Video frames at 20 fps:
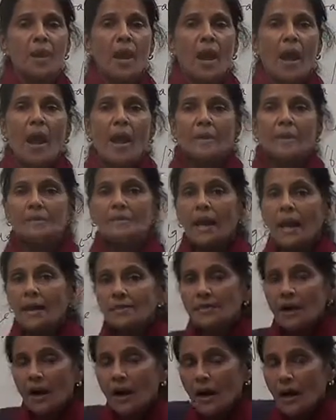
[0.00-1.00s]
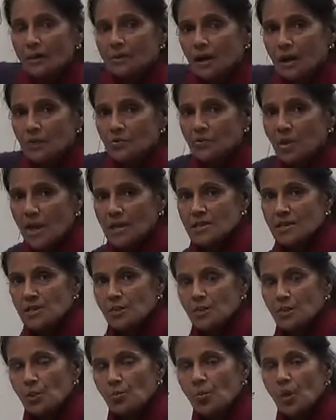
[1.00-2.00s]
And then the other
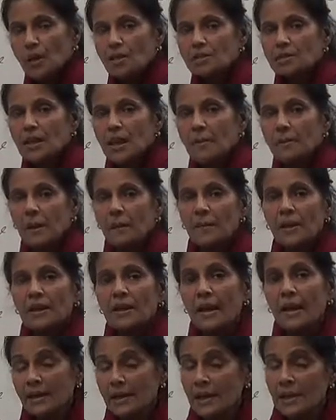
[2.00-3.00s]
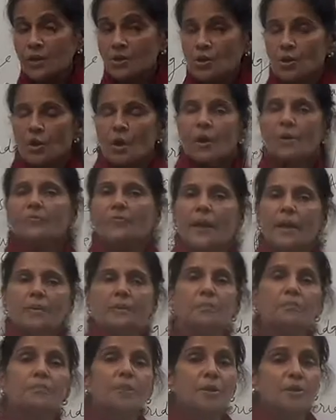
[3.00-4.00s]
translation works came up in English
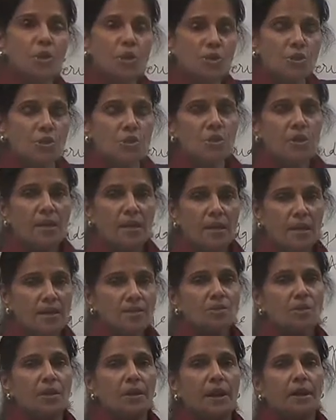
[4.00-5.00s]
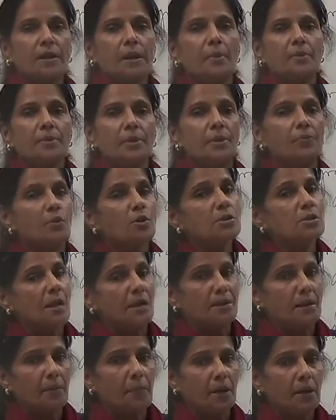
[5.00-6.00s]
when British East India Company was set
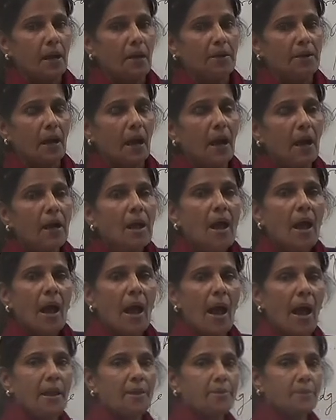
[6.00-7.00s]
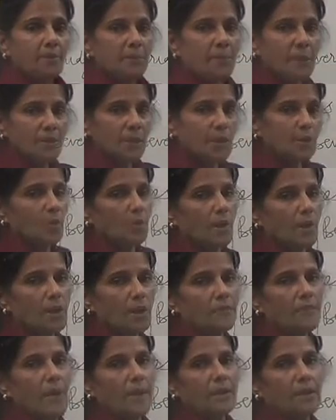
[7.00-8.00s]
up in India and particularly
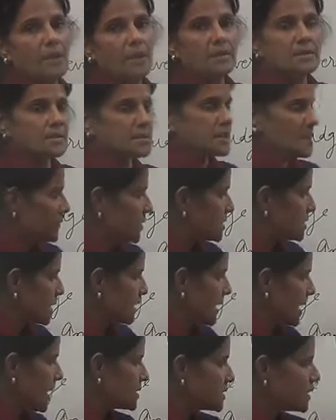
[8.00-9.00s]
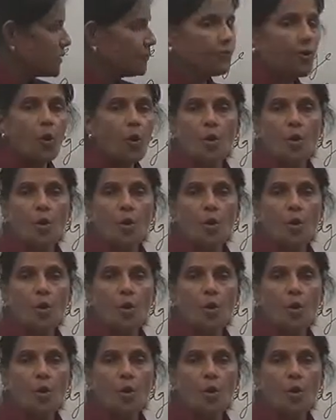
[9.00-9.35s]
when in 1784